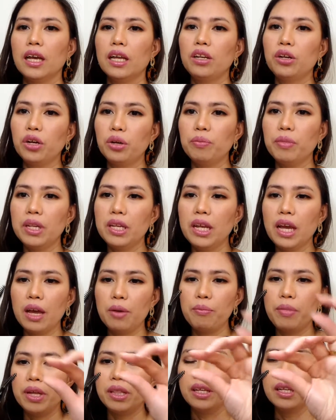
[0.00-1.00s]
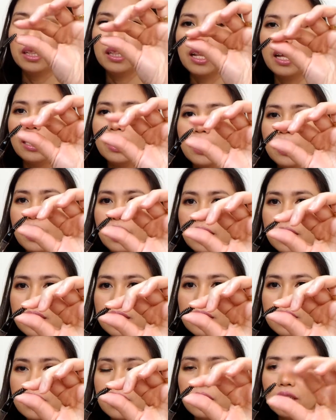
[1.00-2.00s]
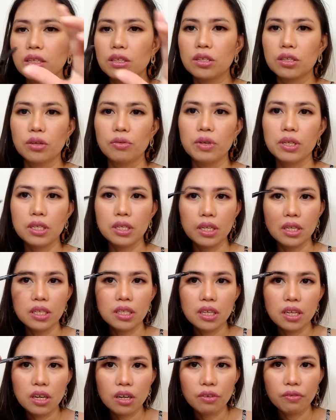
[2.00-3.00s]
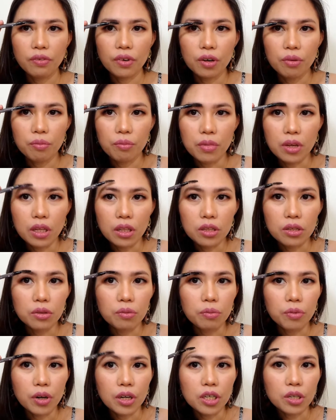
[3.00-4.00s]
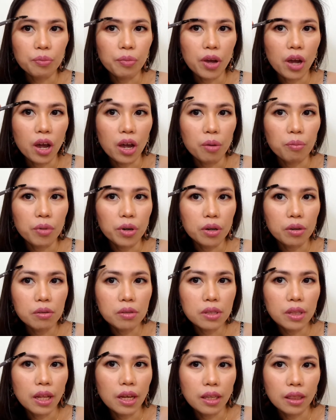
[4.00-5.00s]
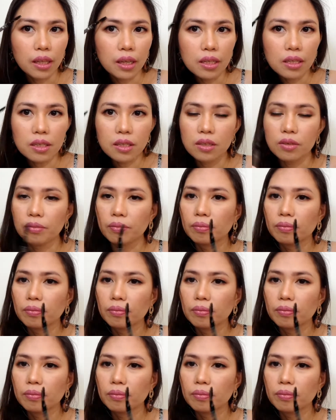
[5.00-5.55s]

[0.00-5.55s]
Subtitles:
Normally, I bend it like this, so it's easier for me to brush my eyebrows like this,